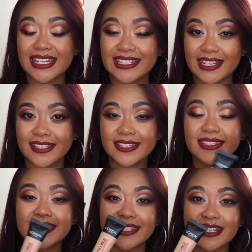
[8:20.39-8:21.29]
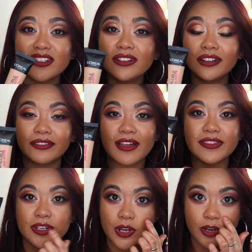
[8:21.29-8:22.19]
It doesn't settle
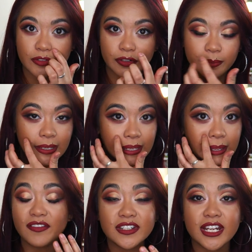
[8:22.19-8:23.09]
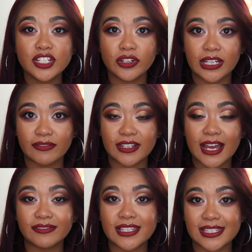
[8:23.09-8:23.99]
around the nose for me. Often I don't even
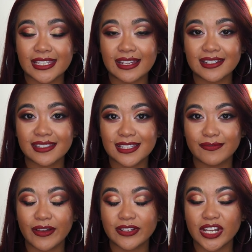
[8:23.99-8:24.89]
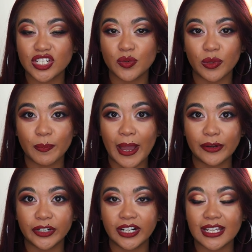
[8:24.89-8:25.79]
have to set this foundation with
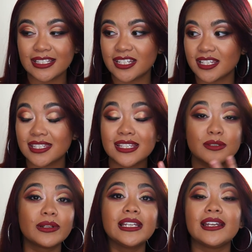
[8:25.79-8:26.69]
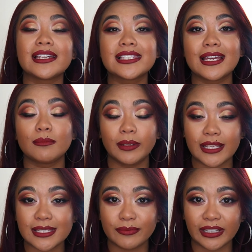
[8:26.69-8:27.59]
powder. It just sits really nicely and
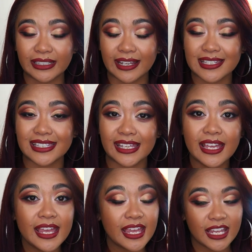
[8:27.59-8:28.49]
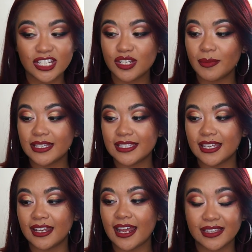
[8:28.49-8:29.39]
blends really nicely into my
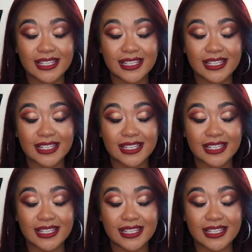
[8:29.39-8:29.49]
skin.